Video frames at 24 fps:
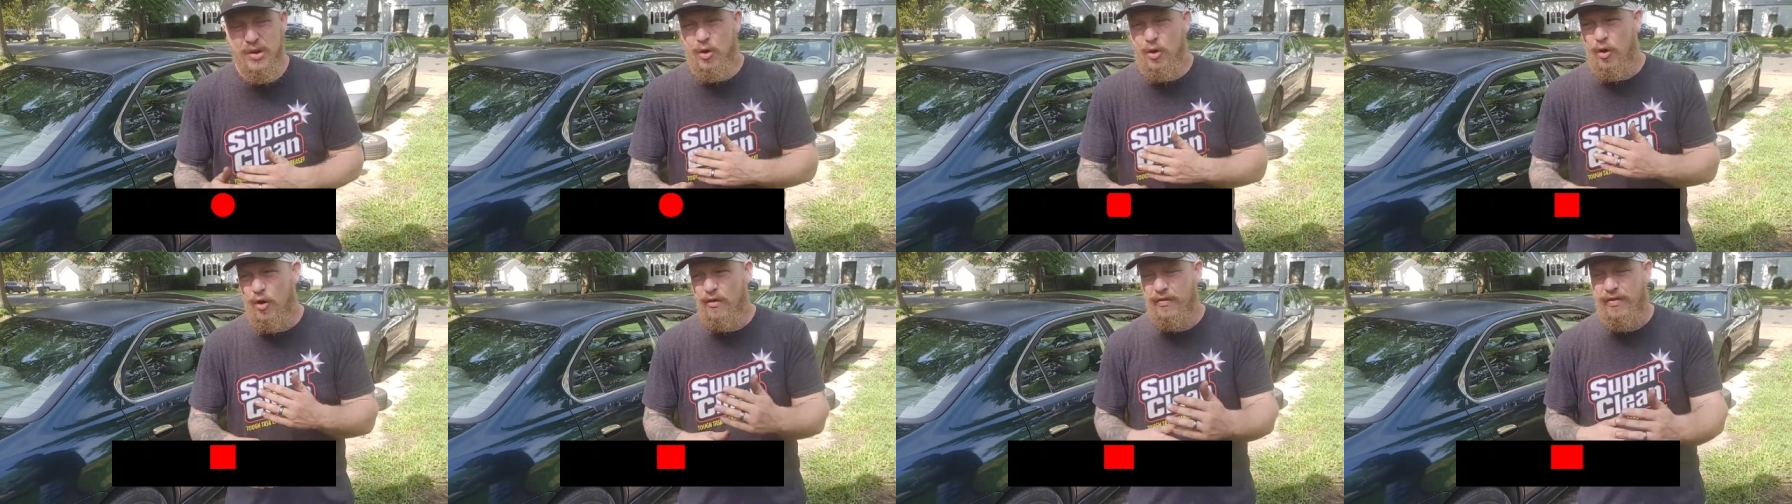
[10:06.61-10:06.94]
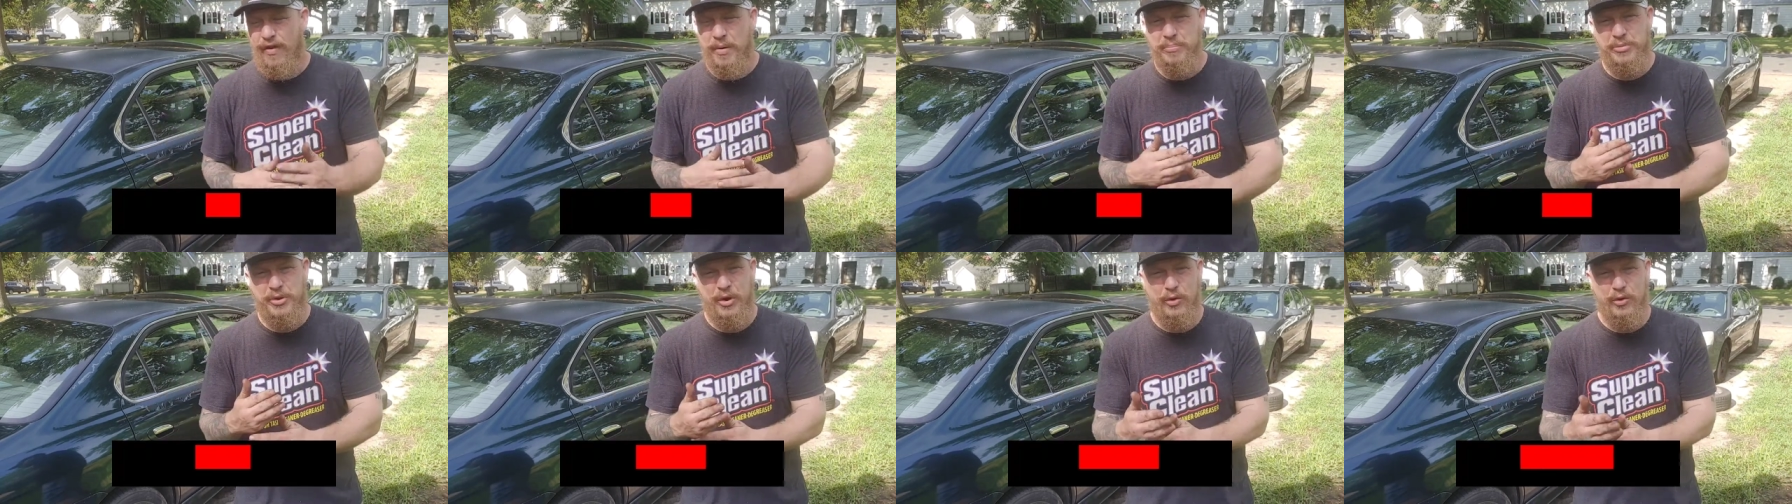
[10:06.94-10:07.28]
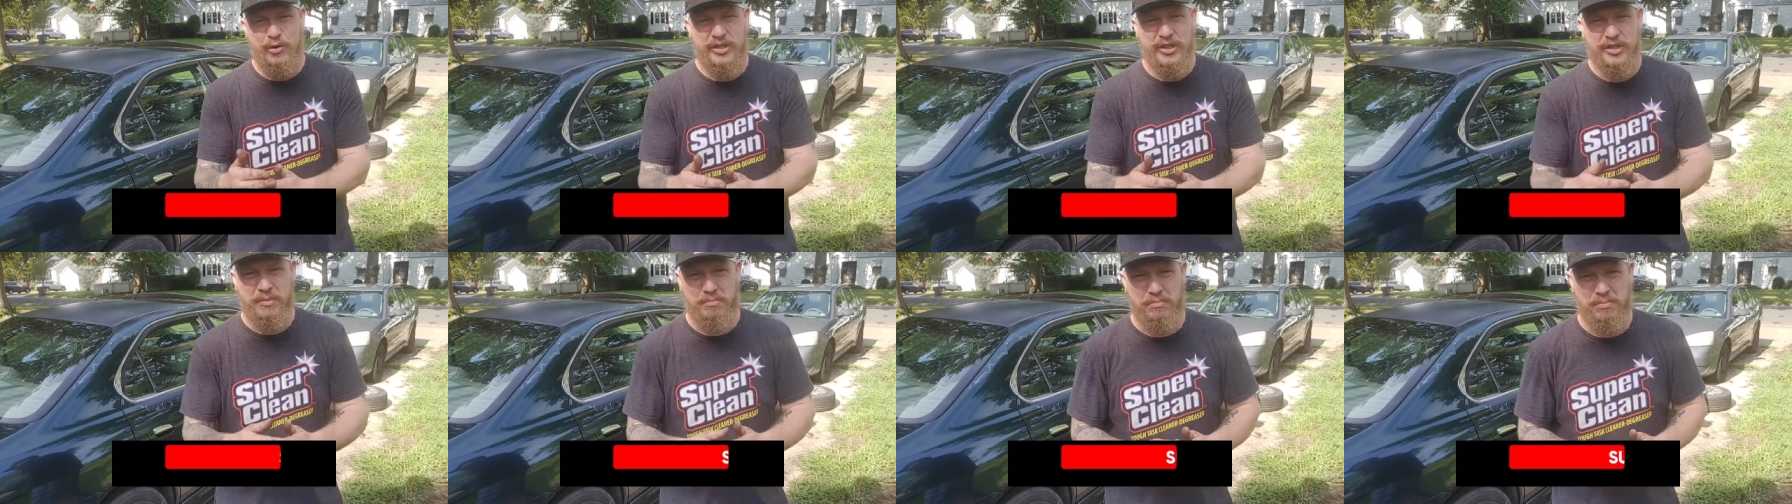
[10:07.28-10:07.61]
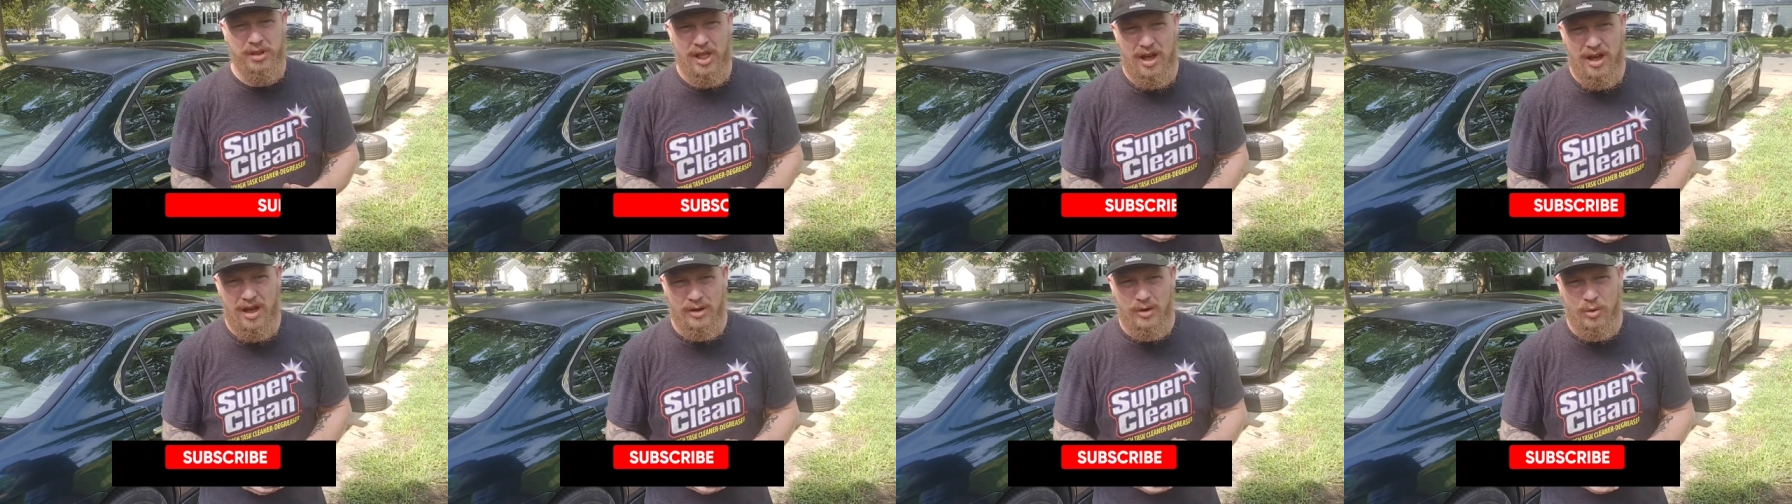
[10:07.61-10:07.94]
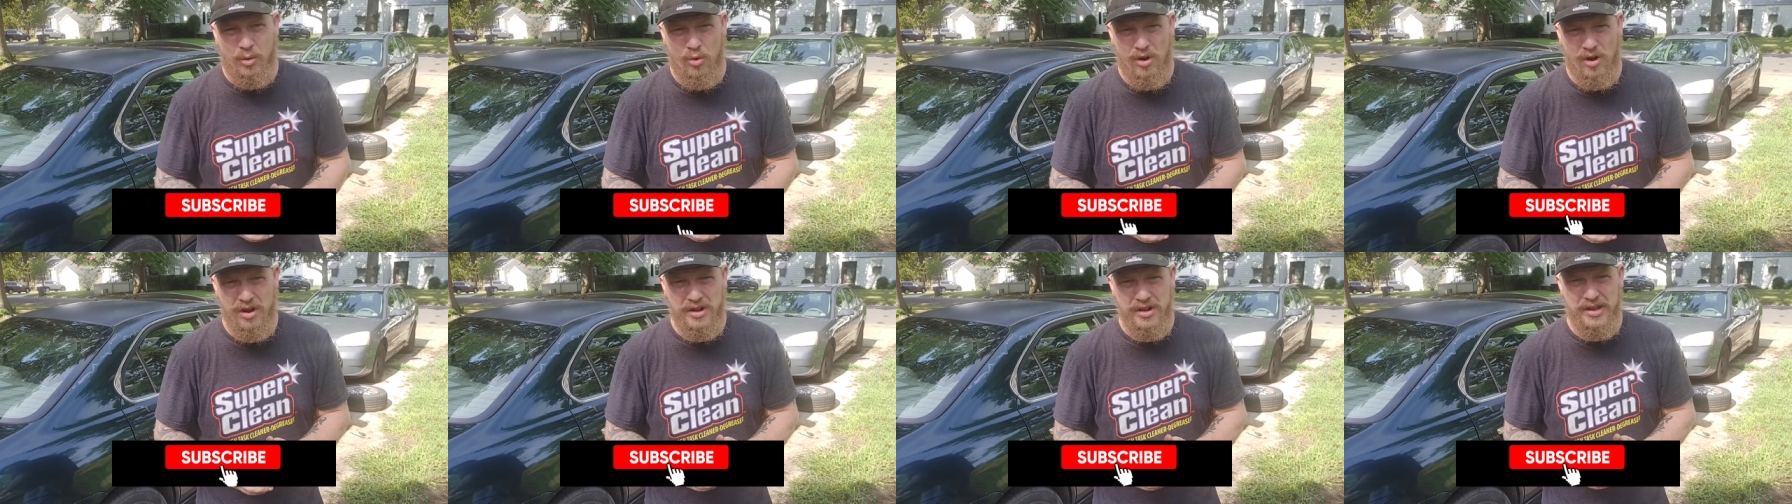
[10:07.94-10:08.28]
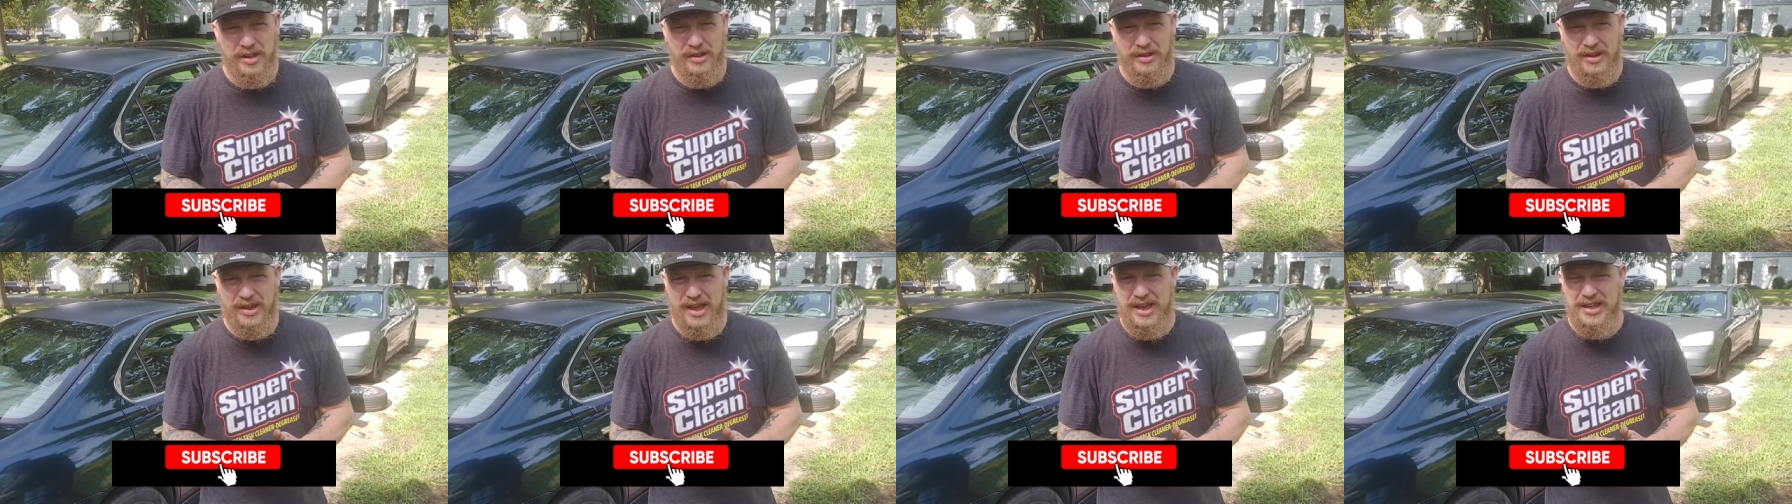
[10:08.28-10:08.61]
or if I'm doing some block work,
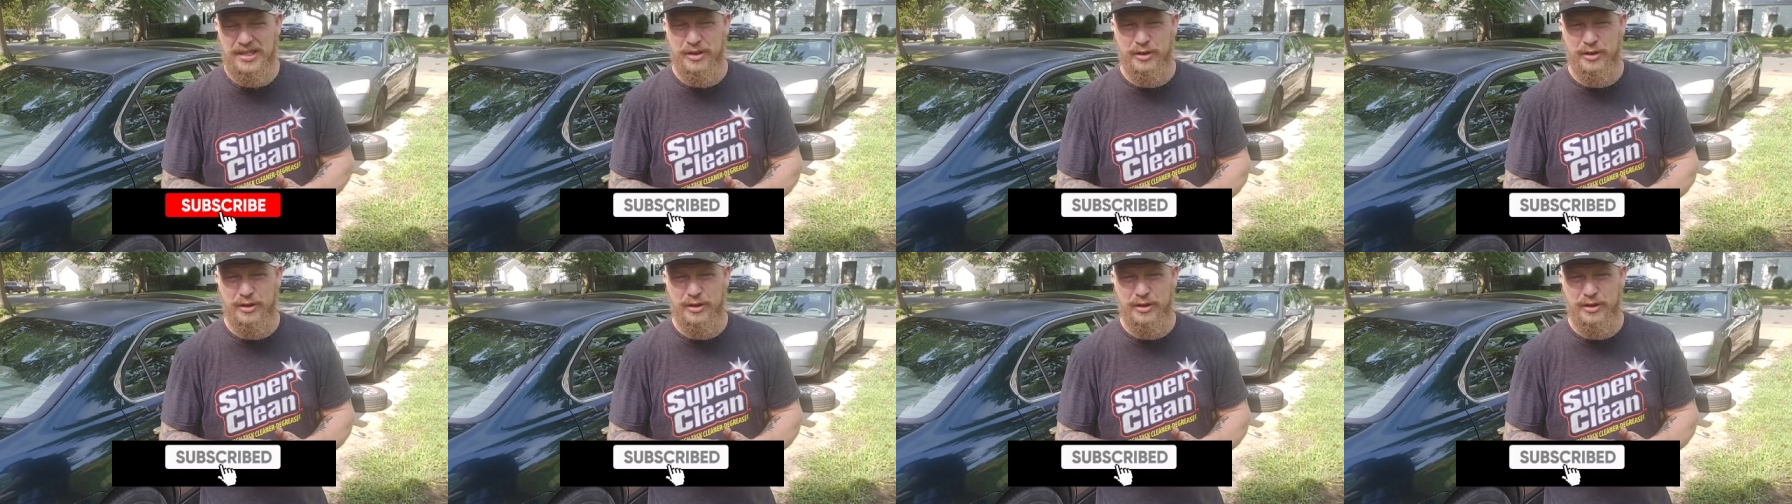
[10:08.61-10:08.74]
okay?